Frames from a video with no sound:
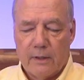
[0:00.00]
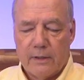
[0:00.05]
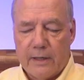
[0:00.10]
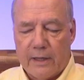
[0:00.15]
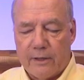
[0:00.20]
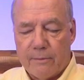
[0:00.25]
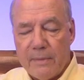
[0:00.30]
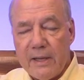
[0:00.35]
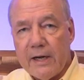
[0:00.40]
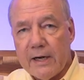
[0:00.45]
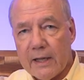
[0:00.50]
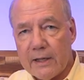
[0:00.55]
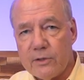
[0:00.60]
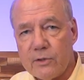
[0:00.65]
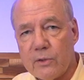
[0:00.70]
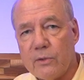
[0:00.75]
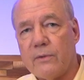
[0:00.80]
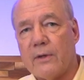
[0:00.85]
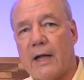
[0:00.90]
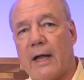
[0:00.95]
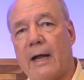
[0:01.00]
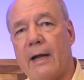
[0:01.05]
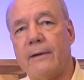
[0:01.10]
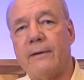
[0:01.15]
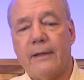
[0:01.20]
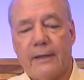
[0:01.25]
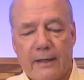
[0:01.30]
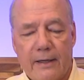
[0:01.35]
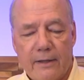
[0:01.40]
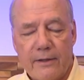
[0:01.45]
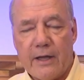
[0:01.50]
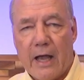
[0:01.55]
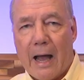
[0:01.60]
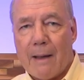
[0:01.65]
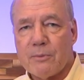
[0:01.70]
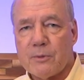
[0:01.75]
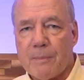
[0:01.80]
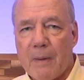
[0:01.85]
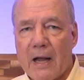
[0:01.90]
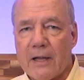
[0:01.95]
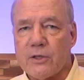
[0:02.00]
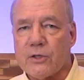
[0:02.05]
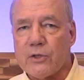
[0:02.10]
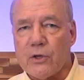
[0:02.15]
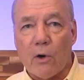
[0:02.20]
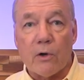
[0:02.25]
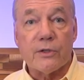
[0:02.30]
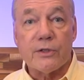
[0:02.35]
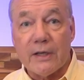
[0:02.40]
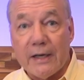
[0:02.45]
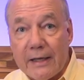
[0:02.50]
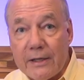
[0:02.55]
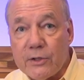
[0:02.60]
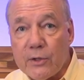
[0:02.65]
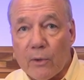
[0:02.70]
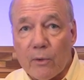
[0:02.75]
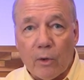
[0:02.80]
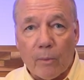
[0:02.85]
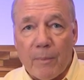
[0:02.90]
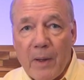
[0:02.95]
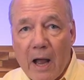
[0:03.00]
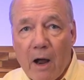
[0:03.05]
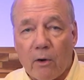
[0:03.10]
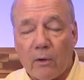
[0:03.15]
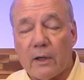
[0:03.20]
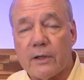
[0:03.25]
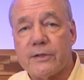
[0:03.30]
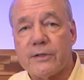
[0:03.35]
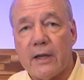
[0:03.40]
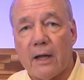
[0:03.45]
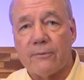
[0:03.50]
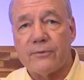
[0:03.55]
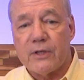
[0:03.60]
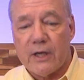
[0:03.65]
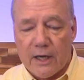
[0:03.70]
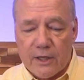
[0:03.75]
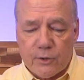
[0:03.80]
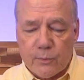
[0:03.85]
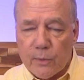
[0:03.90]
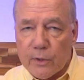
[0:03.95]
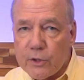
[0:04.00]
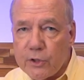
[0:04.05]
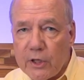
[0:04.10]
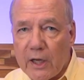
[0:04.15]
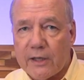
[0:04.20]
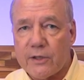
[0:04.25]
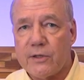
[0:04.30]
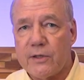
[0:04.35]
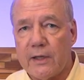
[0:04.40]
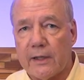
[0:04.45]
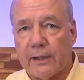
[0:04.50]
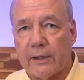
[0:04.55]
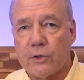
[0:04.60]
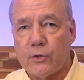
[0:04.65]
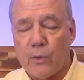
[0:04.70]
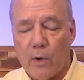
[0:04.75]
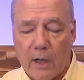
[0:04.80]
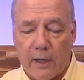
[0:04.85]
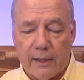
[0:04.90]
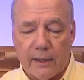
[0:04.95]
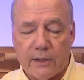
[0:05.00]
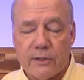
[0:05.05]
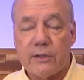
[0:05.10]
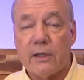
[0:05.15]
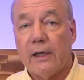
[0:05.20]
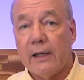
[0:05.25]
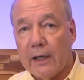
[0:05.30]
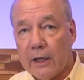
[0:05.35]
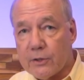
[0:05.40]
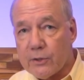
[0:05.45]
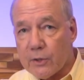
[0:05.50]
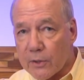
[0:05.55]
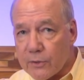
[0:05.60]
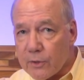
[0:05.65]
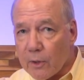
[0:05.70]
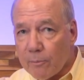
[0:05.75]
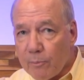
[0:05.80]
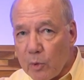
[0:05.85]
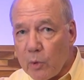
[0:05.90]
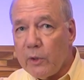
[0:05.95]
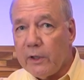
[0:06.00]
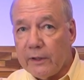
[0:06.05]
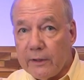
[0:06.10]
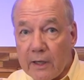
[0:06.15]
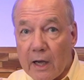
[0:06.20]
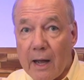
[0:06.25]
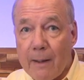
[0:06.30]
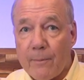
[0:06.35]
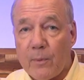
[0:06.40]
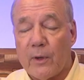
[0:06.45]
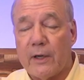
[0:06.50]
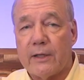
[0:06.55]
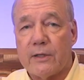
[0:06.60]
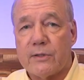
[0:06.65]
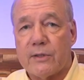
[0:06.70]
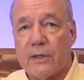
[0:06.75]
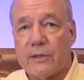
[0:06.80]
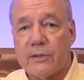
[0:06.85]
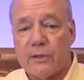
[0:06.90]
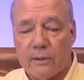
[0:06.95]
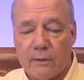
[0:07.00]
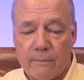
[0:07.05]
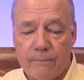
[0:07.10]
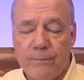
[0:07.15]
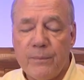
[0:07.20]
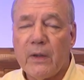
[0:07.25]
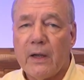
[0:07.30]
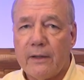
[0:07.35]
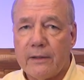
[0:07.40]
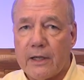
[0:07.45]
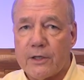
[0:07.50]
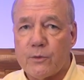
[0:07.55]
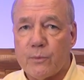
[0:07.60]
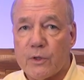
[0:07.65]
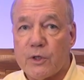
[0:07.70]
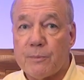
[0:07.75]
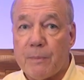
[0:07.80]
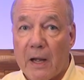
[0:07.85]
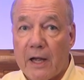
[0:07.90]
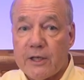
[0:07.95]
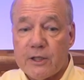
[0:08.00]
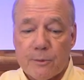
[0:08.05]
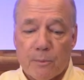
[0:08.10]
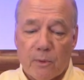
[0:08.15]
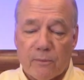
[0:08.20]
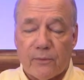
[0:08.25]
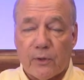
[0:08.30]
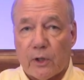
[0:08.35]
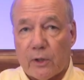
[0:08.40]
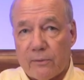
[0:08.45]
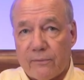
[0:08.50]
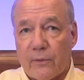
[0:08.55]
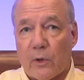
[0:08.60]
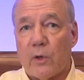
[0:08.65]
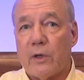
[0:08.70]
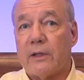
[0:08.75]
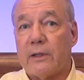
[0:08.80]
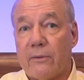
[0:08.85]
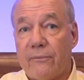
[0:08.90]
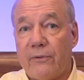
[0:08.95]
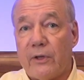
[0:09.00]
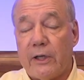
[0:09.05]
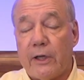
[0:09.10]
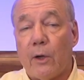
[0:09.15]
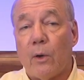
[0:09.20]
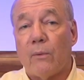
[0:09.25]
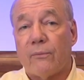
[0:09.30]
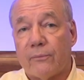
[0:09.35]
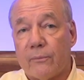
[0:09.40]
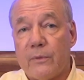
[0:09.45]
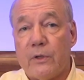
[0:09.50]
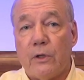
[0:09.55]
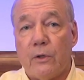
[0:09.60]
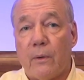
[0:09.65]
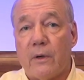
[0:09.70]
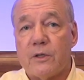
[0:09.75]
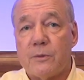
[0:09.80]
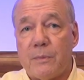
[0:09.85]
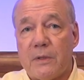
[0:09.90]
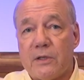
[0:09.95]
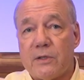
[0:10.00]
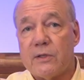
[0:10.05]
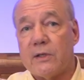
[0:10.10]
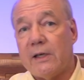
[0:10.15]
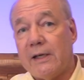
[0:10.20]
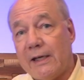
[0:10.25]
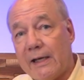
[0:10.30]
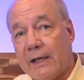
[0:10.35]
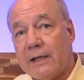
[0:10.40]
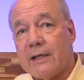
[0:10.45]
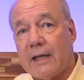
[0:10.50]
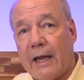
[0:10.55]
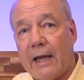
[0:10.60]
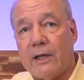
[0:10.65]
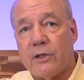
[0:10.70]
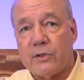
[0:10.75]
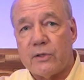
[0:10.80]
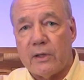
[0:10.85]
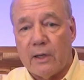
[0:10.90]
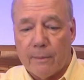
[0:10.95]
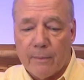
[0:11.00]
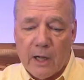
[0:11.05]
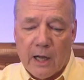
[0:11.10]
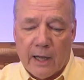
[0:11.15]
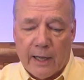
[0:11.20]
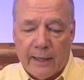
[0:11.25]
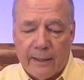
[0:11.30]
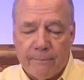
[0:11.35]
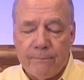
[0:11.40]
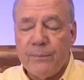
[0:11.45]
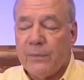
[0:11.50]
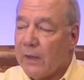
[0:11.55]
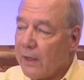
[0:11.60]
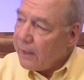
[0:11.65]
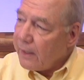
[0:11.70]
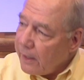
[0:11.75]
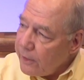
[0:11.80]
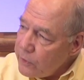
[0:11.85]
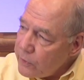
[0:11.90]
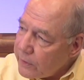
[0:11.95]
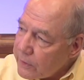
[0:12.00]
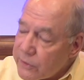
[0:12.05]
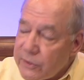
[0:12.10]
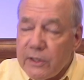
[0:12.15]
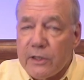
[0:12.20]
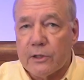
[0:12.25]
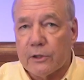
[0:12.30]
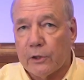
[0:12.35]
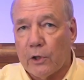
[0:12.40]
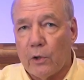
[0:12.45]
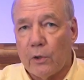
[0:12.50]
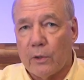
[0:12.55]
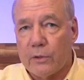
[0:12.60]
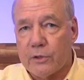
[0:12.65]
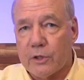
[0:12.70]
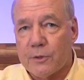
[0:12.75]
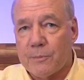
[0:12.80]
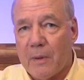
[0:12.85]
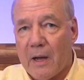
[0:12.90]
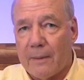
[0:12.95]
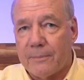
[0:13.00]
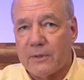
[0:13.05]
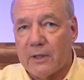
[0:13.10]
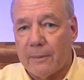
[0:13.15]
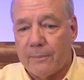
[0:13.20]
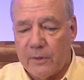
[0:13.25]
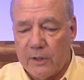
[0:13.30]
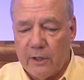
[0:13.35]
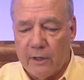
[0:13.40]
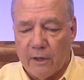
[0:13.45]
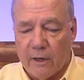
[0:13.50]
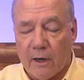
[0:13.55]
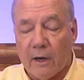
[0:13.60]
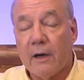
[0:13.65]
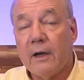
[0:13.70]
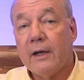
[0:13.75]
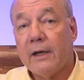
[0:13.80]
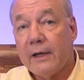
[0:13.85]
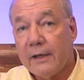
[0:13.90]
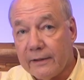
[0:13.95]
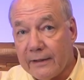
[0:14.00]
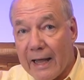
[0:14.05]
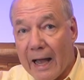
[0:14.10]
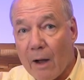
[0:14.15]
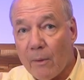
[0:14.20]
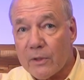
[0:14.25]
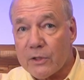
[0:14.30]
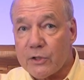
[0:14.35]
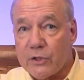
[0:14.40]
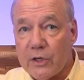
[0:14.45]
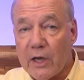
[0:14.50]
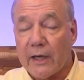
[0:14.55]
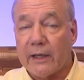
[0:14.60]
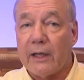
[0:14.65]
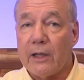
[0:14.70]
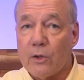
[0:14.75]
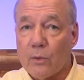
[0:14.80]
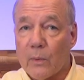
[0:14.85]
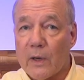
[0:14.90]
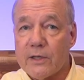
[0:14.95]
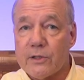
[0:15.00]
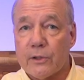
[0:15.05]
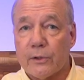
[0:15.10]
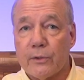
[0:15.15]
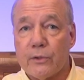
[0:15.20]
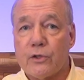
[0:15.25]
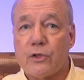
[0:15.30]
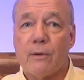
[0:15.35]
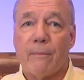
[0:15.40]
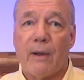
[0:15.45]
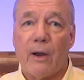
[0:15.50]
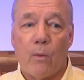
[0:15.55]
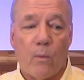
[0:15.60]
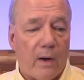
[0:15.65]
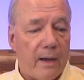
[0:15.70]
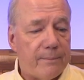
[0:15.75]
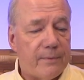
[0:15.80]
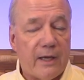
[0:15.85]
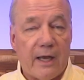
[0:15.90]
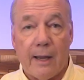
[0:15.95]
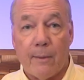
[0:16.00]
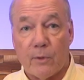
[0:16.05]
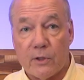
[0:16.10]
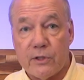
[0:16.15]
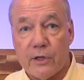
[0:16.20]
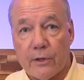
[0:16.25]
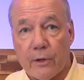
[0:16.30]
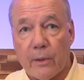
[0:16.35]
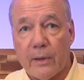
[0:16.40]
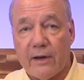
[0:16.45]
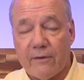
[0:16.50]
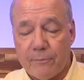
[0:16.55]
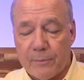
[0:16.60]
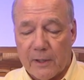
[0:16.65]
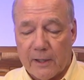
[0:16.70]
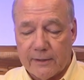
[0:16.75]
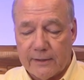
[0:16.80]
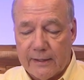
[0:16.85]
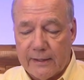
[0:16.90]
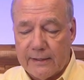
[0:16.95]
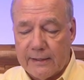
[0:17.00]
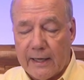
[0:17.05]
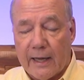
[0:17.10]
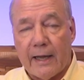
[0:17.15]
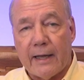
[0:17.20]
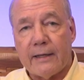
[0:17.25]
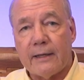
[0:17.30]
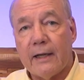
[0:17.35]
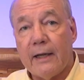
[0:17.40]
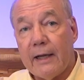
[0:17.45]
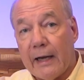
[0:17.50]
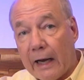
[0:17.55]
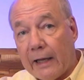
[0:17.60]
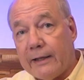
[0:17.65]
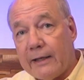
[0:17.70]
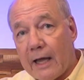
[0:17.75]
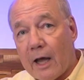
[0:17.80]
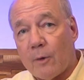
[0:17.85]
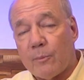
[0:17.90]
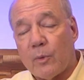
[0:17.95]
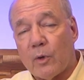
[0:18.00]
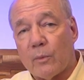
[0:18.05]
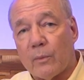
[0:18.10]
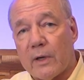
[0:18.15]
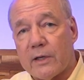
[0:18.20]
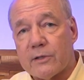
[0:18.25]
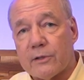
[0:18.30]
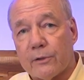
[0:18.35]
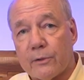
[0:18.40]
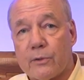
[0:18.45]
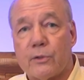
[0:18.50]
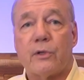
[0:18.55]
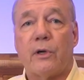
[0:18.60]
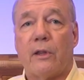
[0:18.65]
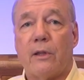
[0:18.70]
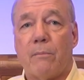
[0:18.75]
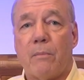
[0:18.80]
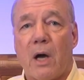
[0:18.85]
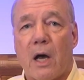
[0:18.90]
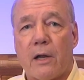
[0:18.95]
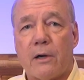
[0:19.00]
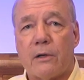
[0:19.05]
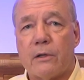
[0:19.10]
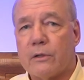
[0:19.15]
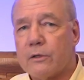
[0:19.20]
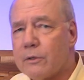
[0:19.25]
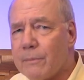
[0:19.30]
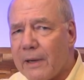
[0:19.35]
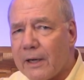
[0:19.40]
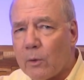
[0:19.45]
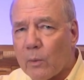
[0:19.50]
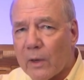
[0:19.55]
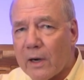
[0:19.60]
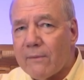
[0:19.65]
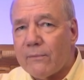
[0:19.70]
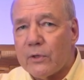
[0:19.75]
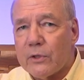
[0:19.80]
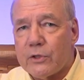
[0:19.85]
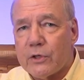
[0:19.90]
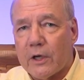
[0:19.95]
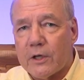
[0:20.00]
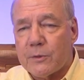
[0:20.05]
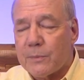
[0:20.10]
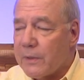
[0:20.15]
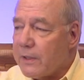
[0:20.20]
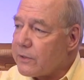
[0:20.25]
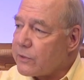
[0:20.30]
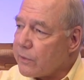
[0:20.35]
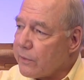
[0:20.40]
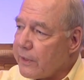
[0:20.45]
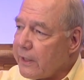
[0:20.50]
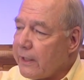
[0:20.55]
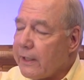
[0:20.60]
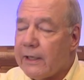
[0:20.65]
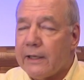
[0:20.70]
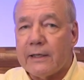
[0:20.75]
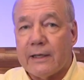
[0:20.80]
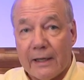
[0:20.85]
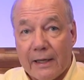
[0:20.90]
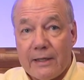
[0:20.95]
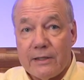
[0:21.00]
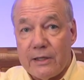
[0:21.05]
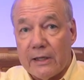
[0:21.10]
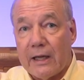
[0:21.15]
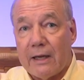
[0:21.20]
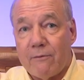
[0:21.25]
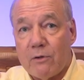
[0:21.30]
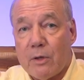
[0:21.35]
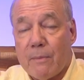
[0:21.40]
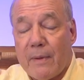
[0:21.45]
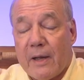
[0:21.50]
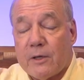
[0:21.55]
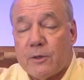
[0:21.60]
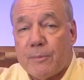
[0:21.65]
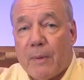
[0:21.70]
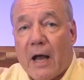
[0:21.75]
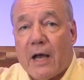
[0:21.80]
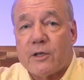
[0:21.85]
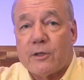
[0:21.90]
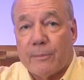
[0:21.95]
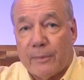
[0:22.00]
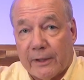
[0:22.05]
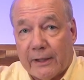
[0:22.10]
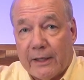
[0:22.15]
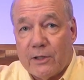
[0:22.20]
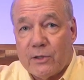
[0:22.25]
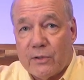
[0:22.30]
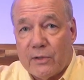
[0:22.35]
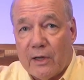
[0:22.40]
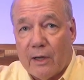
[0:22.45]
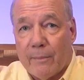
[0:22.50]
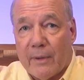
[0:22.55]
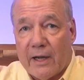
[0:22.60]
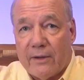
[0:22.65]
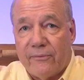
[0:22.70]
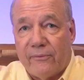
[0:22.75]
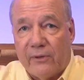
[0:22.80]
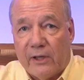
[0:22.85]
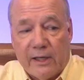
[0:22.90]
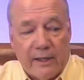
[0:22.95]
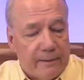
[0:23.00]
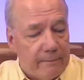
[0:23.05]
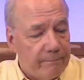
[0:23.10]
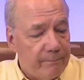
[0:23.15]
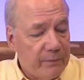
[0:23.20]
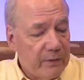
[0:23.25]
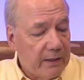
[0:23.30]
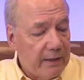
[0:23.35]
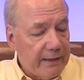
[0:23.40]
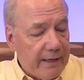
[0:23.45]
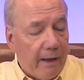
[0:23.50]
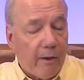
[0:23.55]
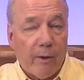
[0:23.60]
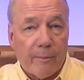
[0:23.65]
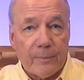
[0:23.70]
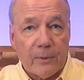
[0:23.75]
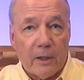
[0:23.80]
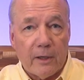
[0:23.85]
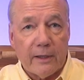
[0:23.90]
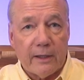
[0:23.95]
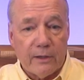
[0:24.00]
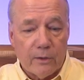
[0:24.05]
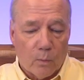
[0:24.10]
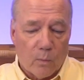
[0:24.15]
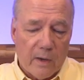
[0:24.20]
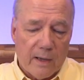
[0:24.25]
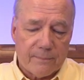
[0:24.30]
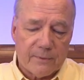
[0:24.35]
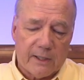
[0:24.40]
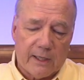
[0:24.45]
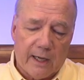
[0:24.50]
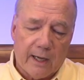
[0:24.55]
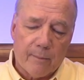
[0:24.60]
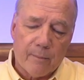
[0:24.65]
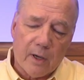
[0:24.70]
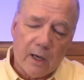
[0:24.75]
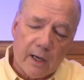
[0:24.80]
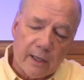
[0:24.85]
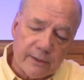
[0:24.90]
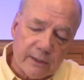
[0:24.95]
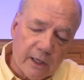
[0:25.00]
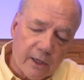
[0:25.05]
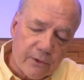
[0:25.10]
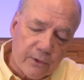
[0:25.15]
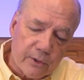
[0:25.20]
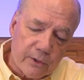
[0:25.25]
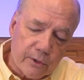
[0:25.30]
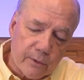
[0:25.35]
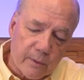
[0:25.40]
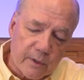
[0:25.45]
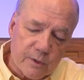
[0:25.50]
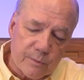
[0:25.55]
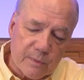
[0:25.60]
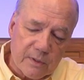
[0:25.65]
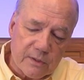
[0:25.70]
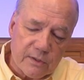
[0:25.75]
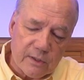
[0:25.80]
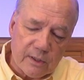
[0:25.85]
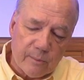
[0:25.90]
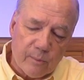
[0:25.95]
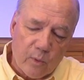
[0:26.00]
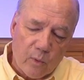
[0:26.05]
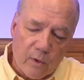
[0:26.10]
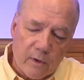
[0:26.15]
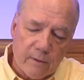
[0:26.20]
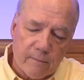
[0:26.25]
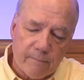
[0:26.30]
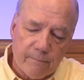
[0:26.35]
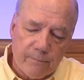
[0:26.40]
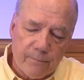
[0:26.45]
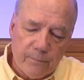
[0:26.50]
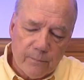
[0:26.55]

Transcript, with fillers: Now the minute I do that, the OBSBot starts an internal power on self-test where it checks the electronics. It's also booting the operating system that's responsible for converting the video from the USB-C into HDMI. And you can see the logo just popped up here. Now it's checking the resolution of my webcam, which I don't have plugged in yet, and the output resolution of the monitor to make whatever adjustments are needed to give you the best possible HDMI feed. Now I'll plug in the webcam on the other USB-C port.